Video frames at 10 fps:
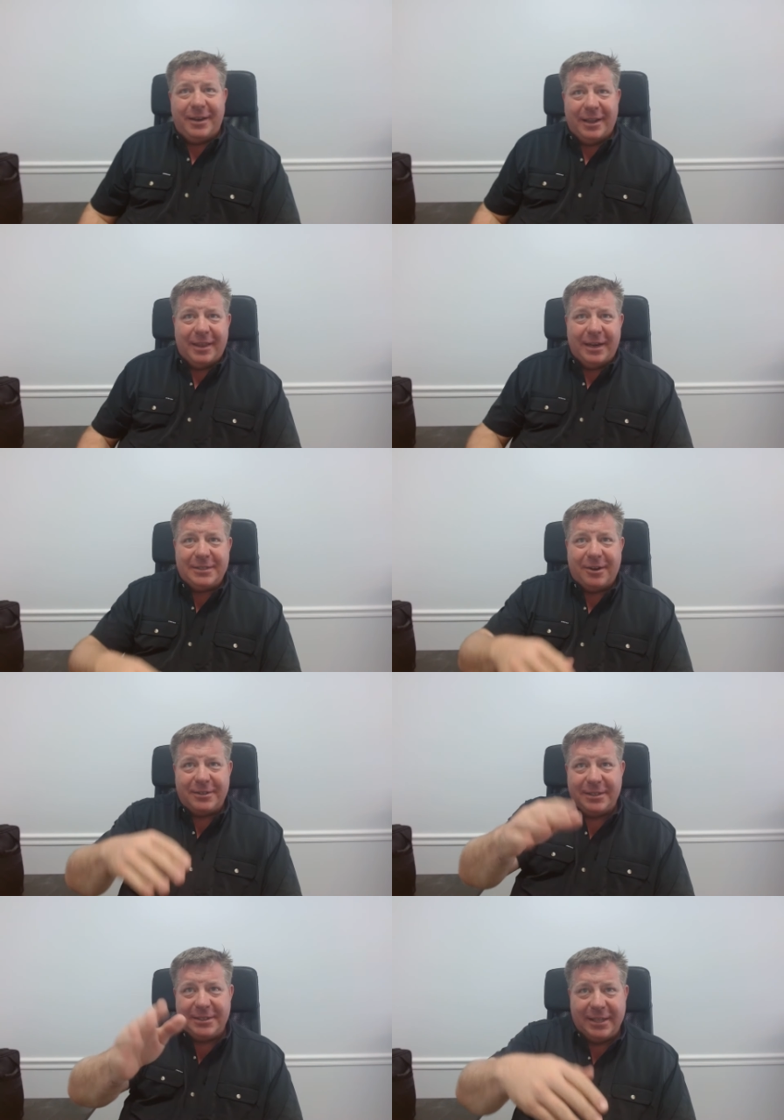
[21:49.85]
And then he
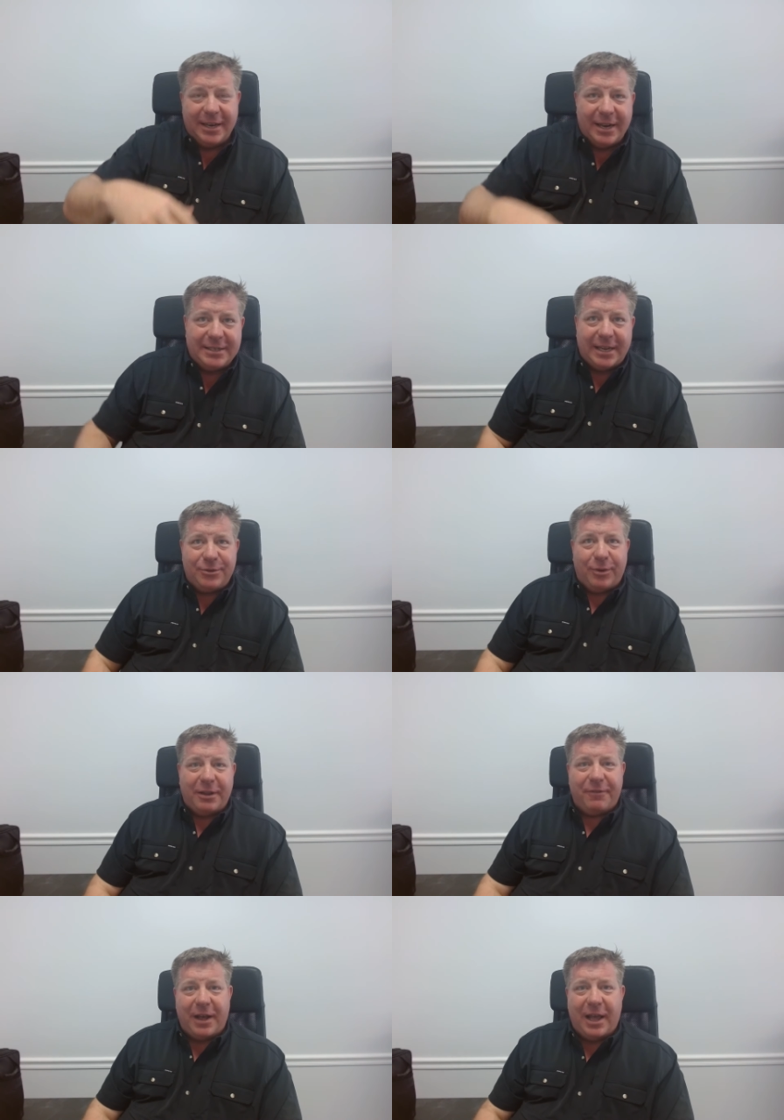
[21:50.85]
starts to see that it's eight
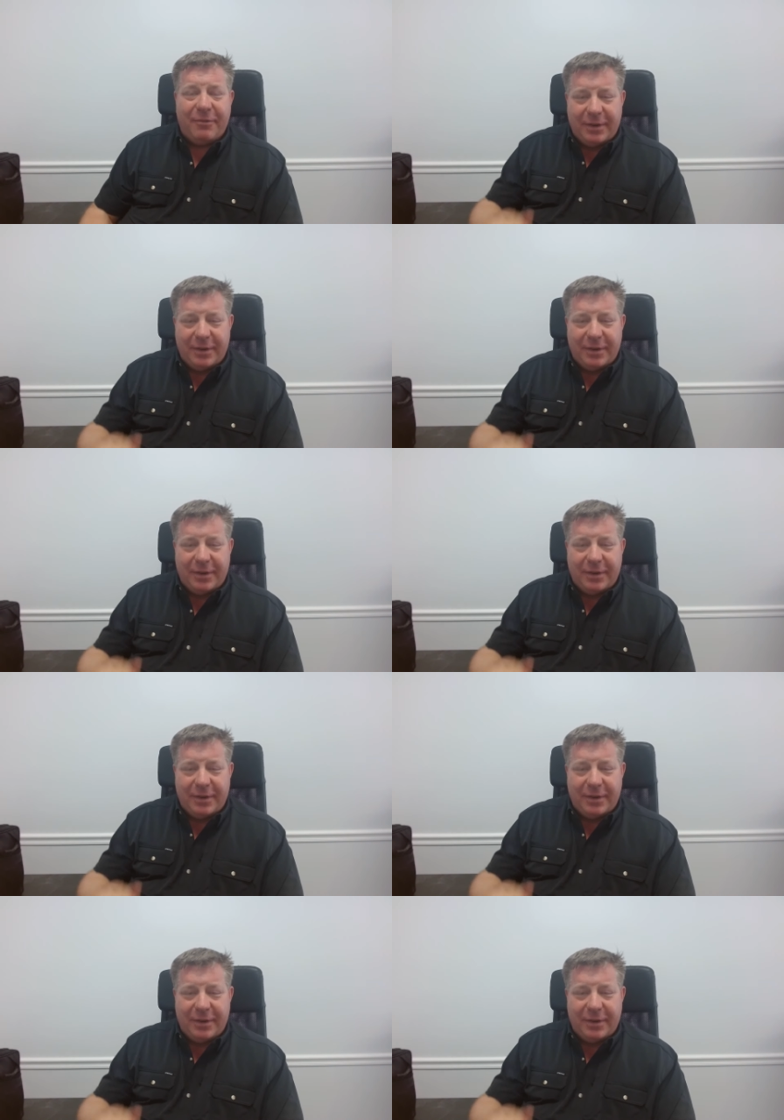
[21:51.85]
twenty-five